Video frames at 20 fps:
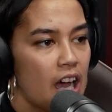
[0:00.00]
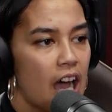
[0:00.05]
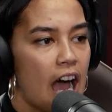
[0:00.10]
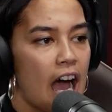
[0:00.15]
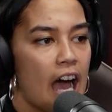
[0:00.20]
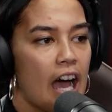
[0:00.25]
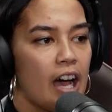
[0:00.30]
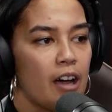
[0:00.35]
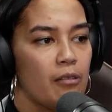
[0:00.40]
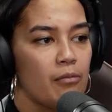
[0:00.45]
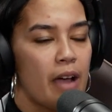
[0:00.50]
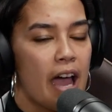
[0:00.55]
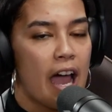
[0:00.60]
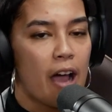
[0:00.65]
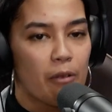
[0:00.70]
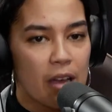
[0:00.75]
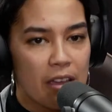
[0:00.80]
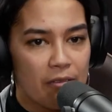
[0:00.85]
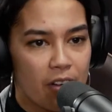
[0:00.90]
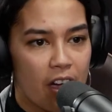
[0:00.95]

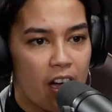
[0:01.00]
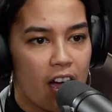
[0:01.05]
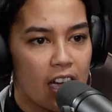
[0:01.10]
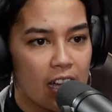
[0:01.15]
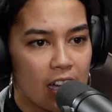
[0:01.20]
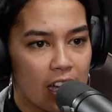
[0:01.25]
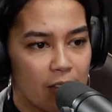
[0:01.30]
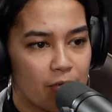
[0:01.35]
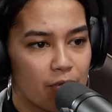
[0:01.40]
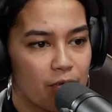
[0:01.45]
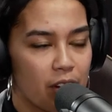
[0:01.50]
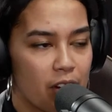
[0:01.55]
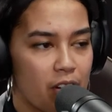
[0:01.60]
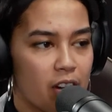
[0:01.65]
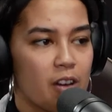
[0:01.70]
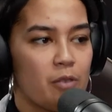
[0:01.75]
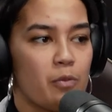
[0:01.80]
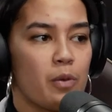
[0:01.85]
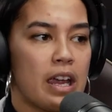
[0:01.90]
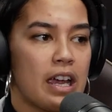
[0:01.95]
However, no. I am
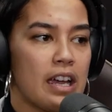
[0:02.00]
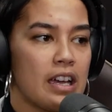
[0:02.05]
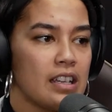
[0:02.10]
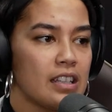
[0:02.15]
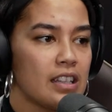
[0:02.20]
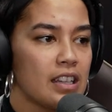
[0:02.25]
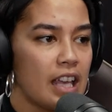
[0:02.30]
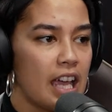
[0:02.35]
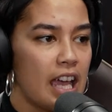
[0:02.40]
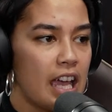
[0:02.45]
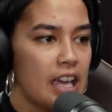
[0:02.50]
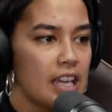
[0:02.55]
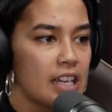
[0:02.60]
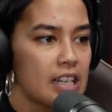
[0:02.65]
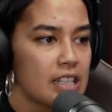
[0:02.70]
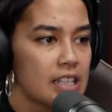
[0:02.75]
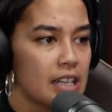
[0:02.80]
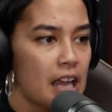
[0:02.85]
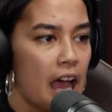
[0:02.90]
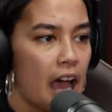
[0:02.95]
very aware that
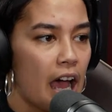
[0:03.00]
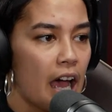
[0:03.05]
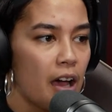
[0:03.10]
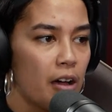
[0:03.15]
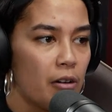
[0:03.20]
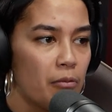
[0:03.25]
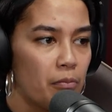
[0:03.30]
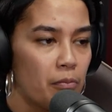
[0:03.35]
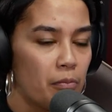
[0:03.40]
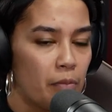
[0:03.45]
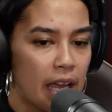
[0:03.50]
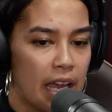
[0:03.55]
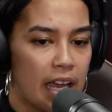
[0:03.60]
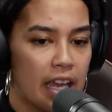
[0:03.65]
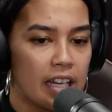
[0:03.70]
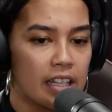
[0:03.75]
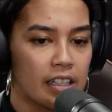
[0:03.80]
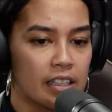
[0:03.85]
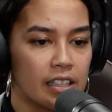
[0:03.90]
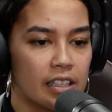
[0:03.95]

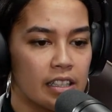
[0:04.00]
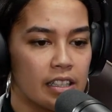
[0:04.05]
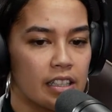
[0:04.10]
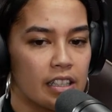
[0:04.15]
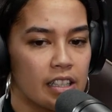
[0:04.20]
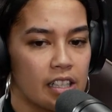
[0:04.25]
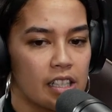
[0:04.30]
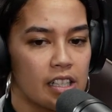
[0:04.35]
men